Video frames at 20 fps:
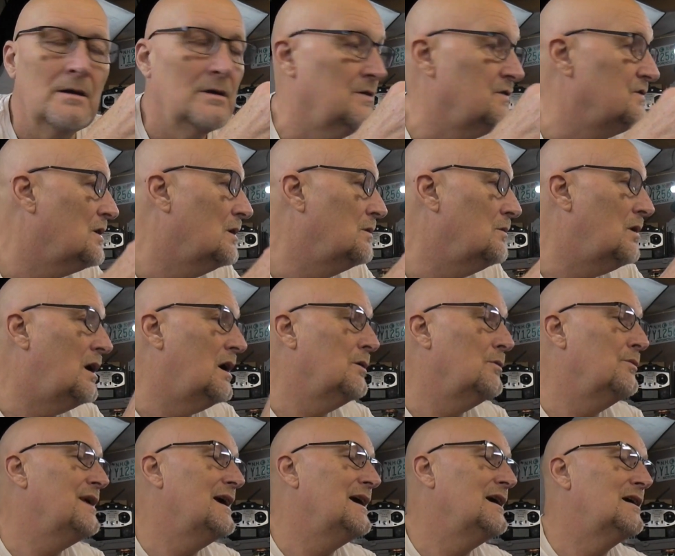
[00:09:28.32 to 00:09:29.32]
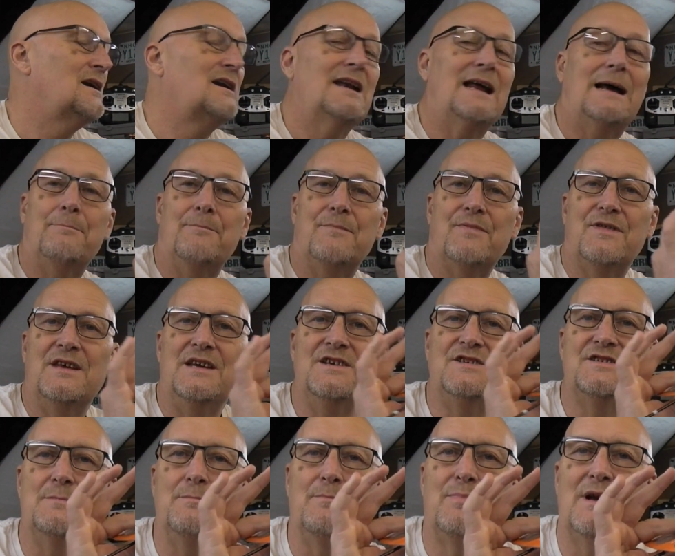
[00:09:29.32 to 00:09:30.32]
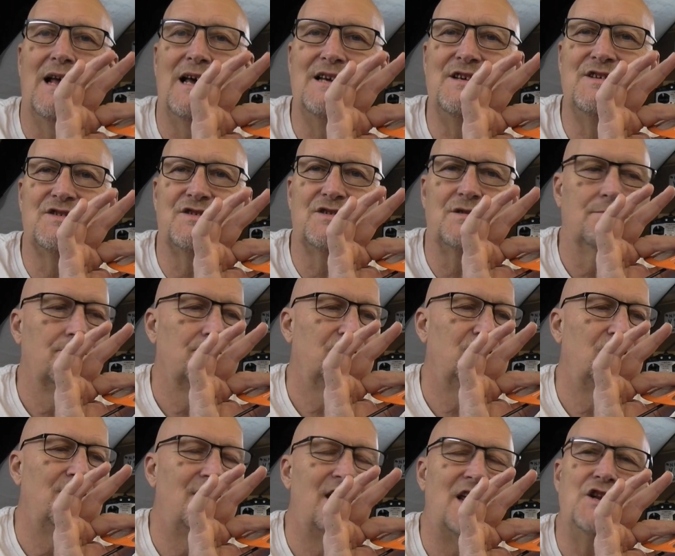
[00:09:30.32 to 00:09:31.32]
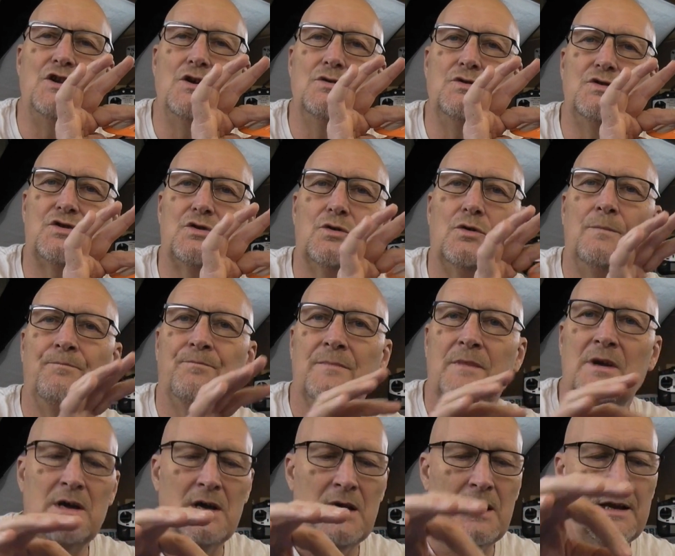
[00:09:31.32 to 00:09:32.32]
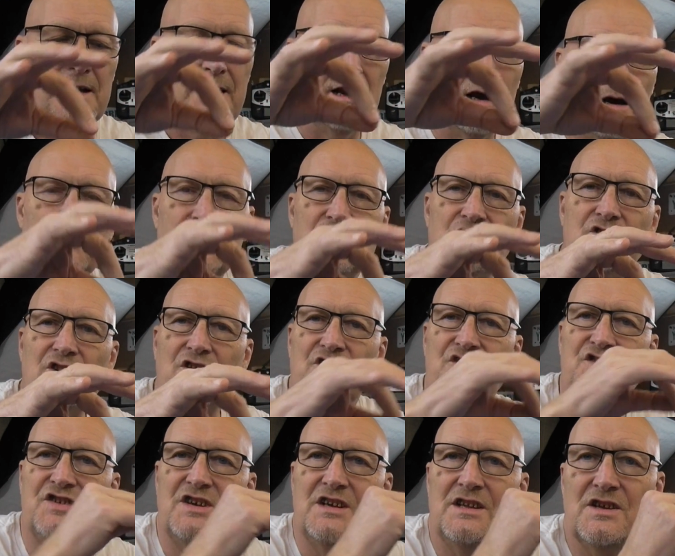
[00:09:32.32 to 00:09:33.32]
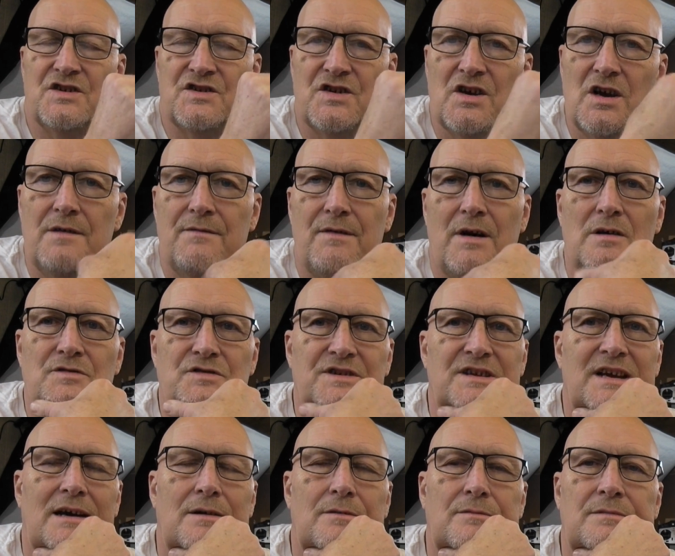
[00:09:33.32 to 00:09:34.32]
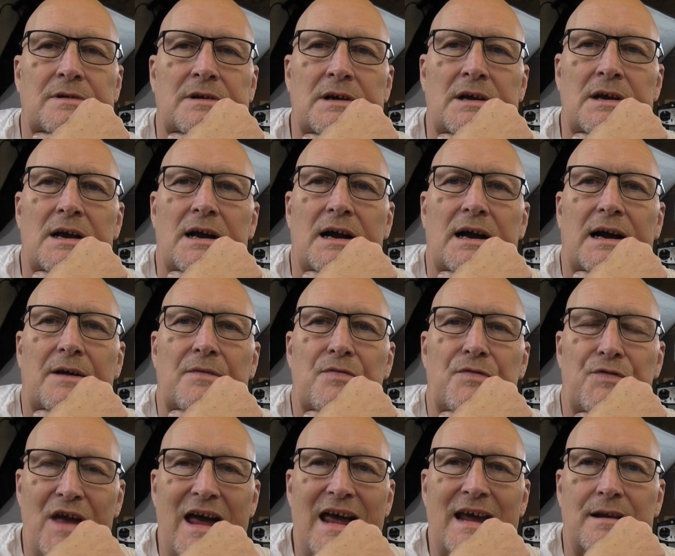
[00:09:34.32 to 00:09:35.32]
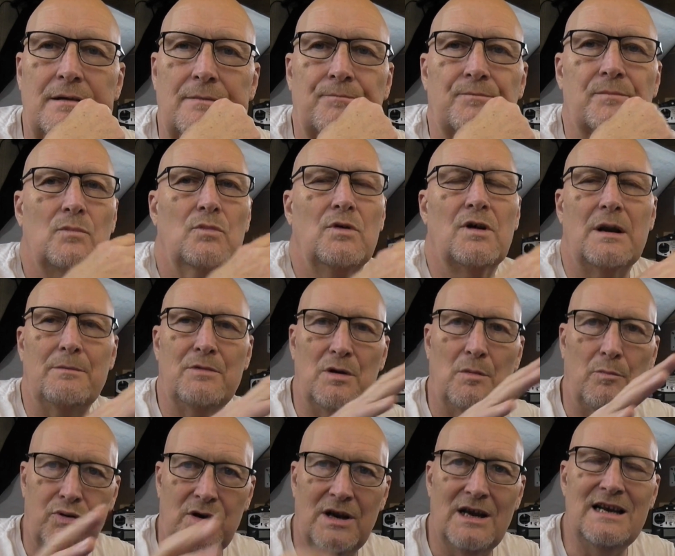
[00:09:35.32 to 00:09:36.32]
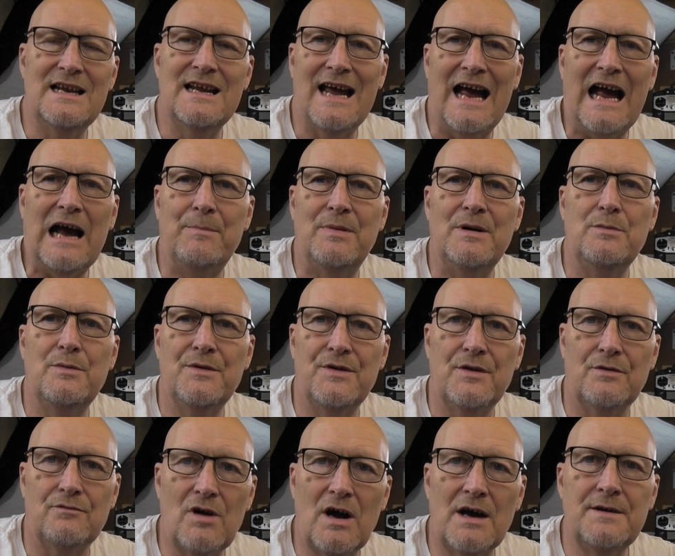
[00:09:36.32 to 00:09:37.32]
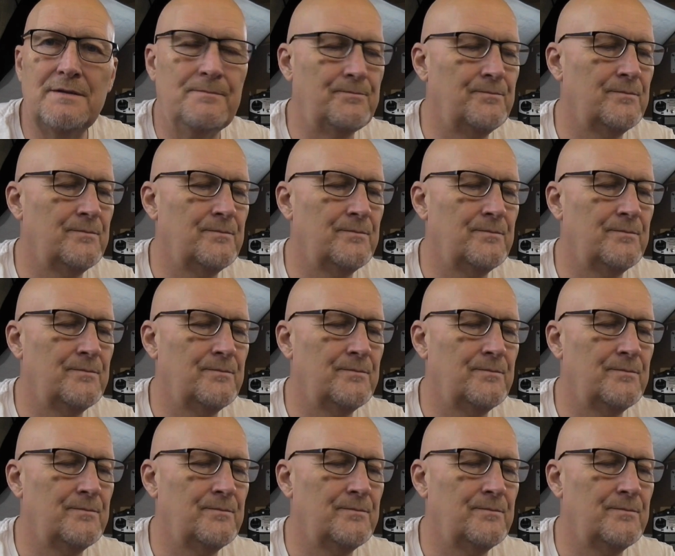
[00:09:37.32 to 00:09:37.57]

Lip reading: So I will then clamp these in place so they're neutral. Then I'm just going to sit the servos down, and then when I'm completely happy with the run,